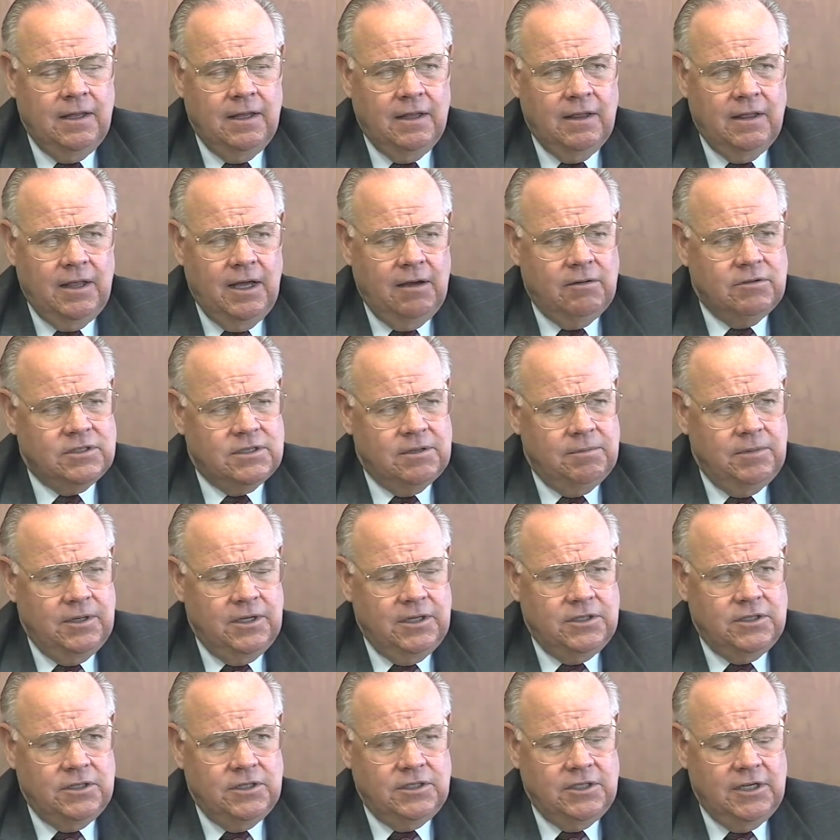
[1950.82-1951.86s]
That was a
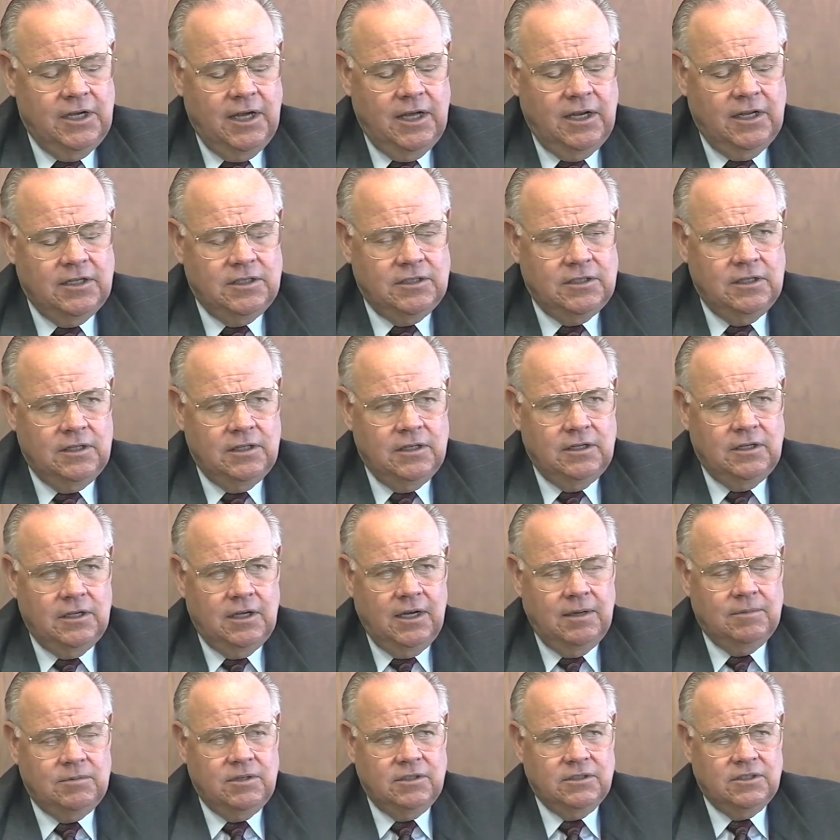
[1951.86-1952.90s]
major challenge at the
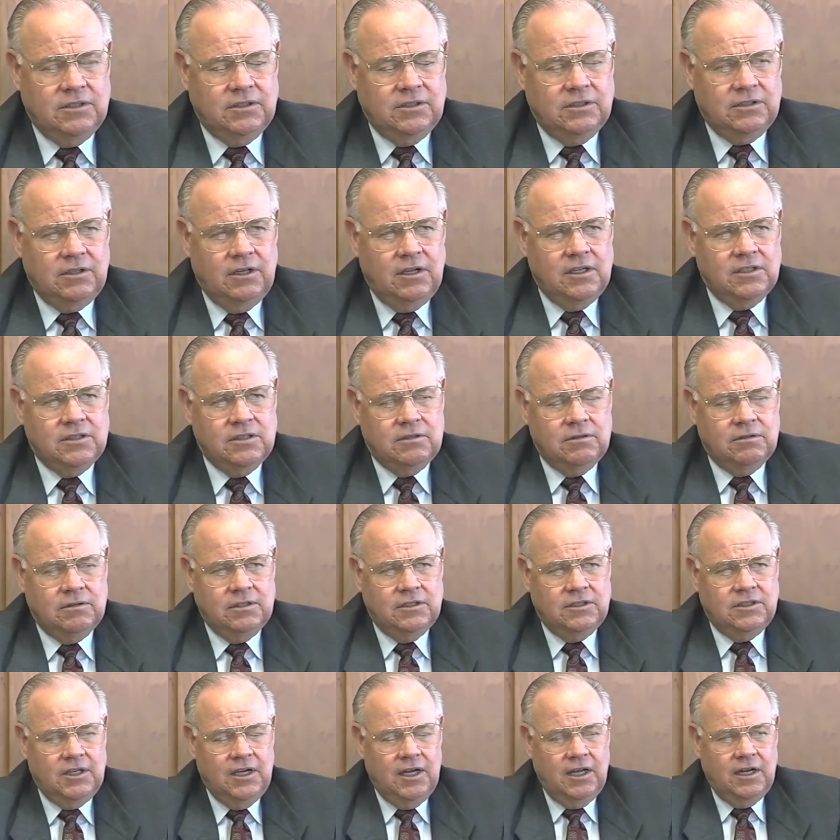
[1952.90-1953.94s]
time. It's also
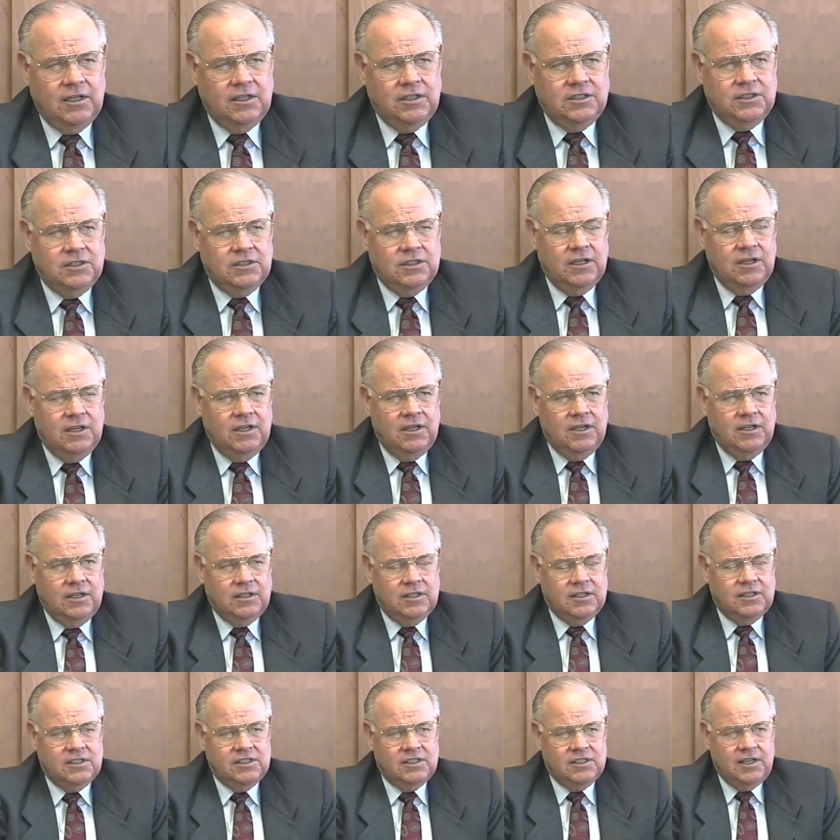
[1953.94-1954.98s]
a challenge
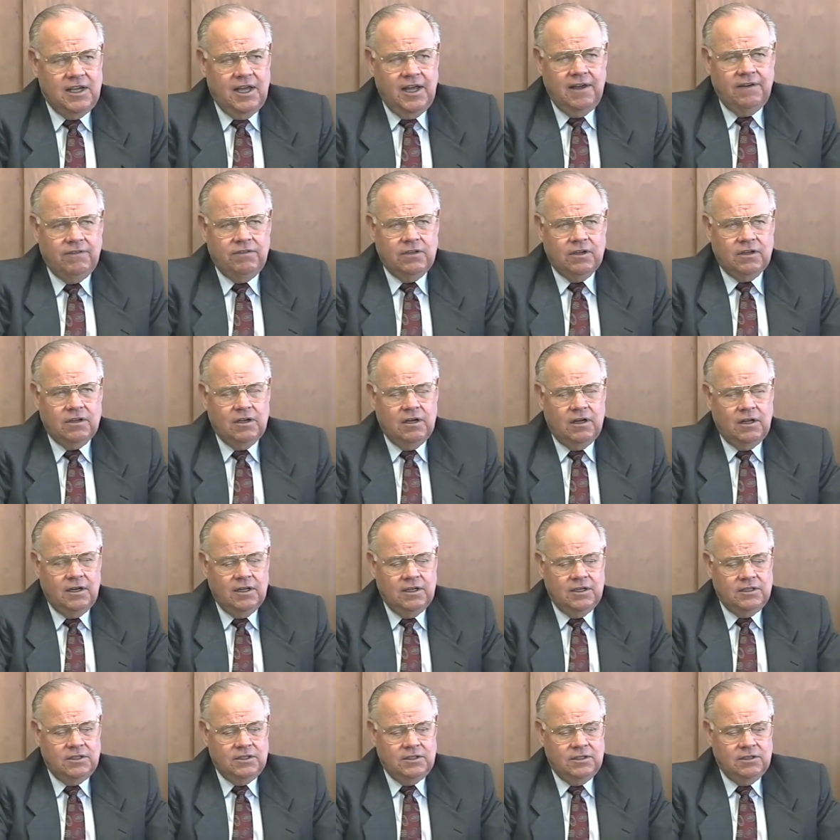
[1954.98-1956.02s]
to staff the
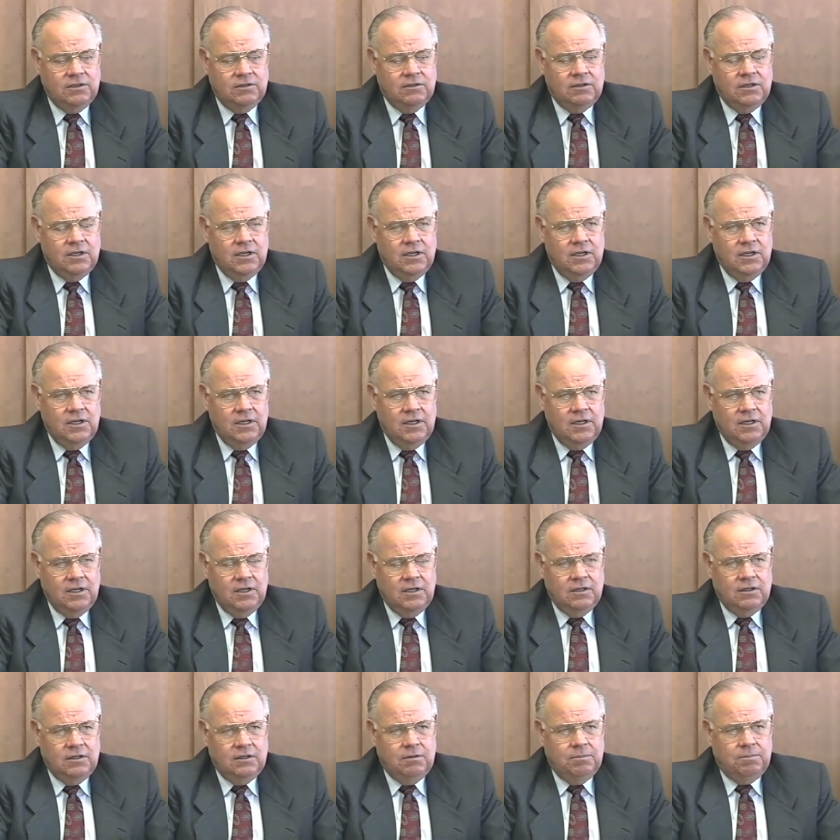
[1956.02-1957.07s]
college to,
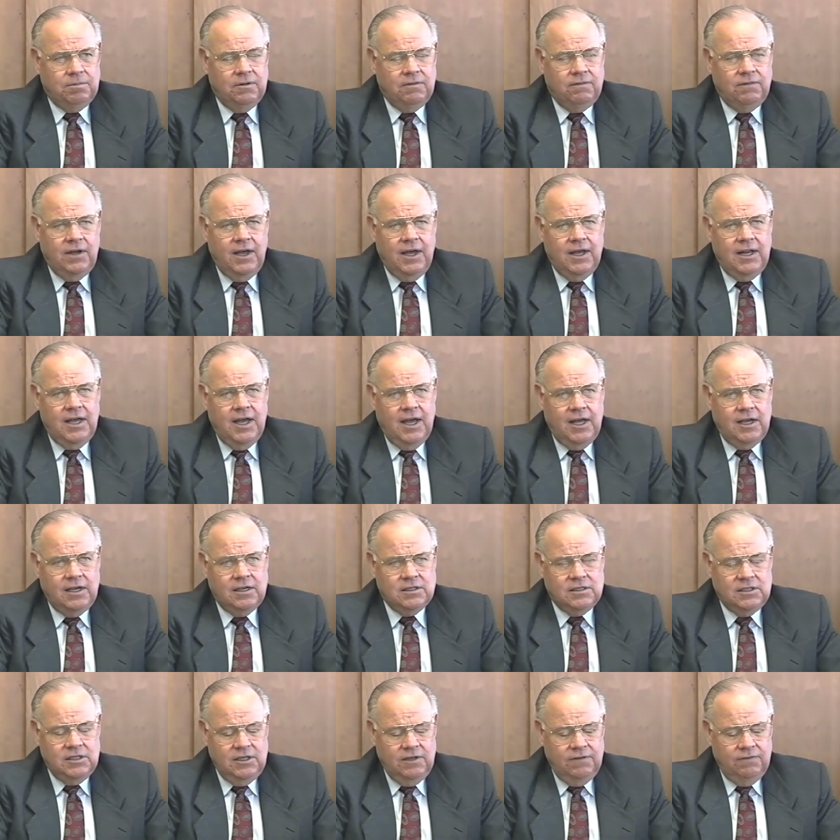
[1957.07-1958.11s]
to provide
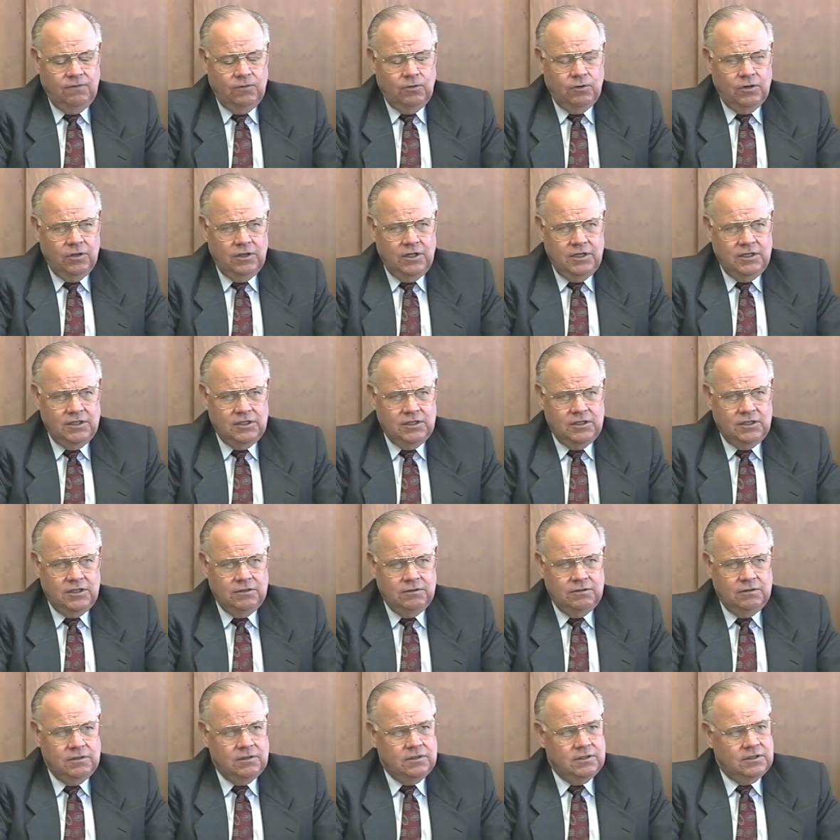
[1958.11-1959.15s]
housing for these
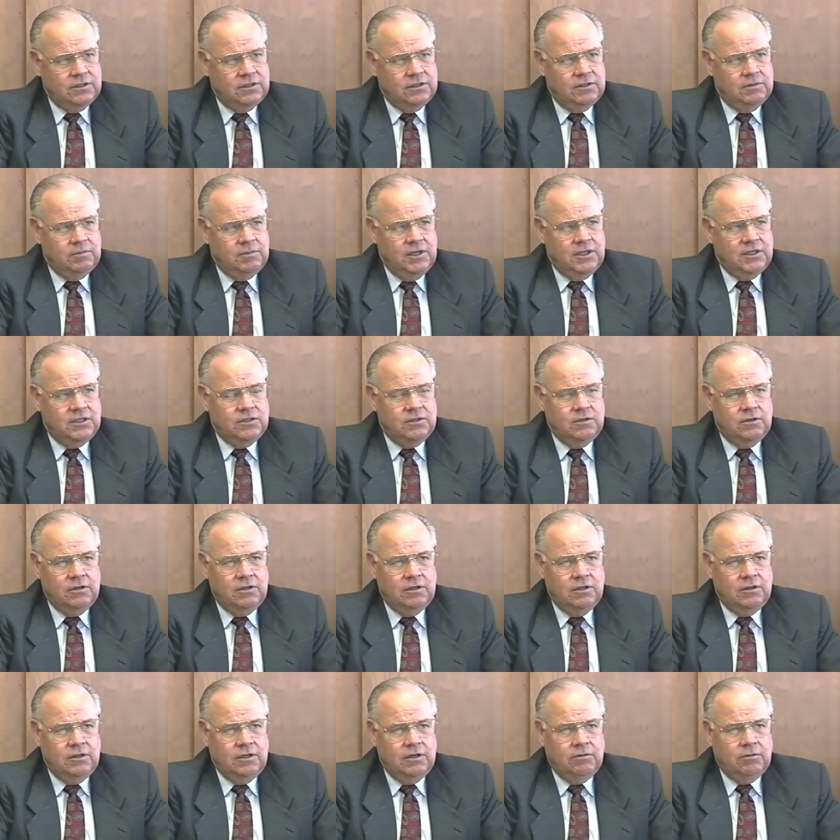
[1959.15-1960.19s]
students, to make sure
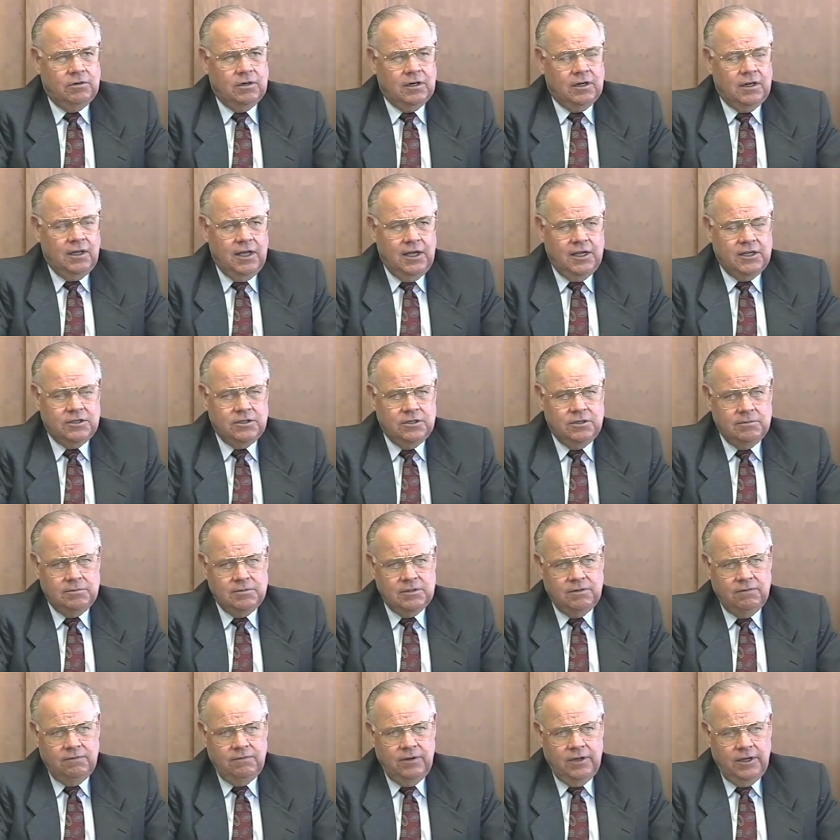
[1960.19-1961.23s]
that there were
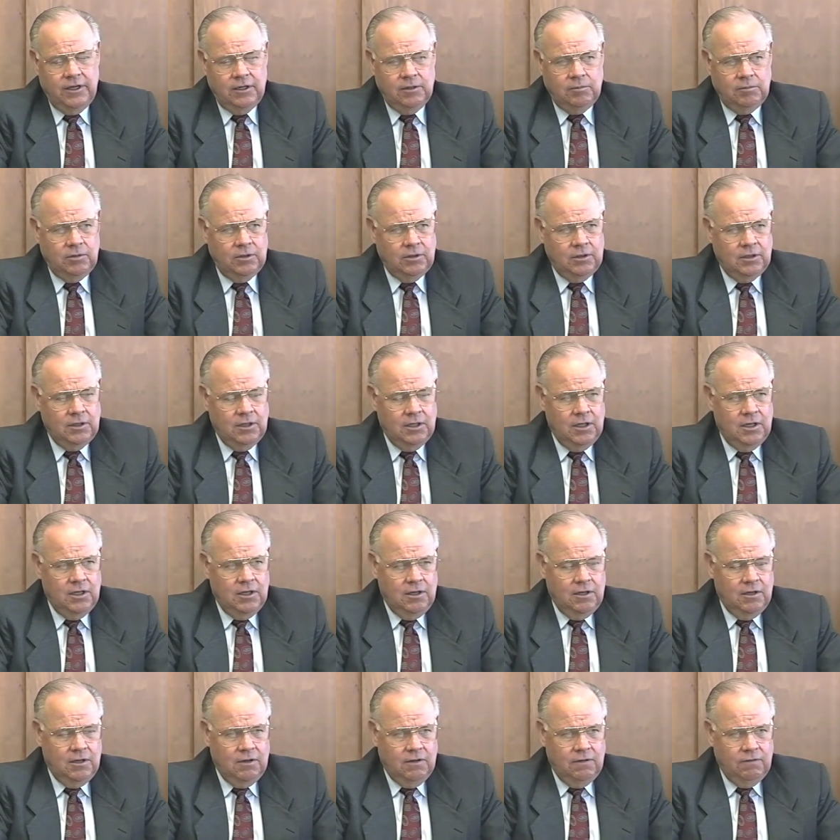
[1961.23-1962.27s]
classrooms available
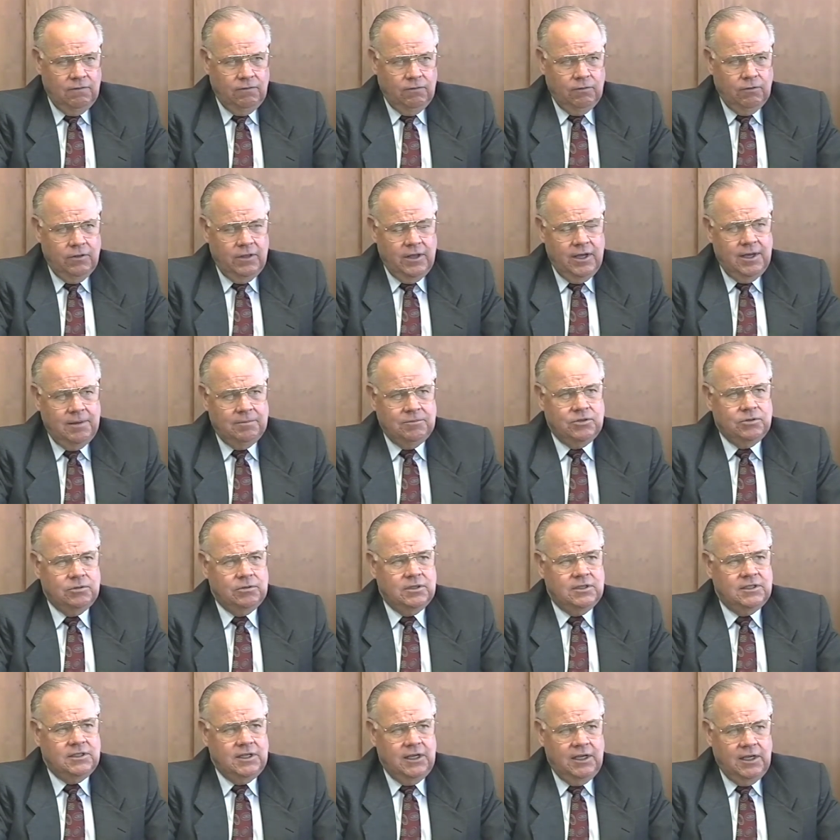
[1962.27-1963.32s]
for them to
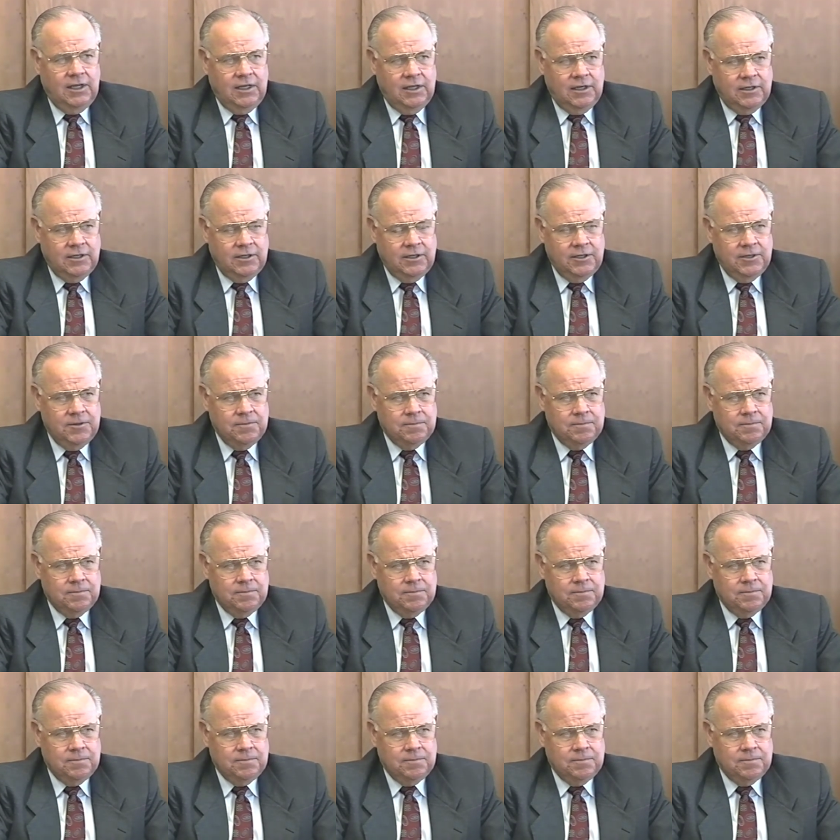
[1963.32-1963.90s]
attend.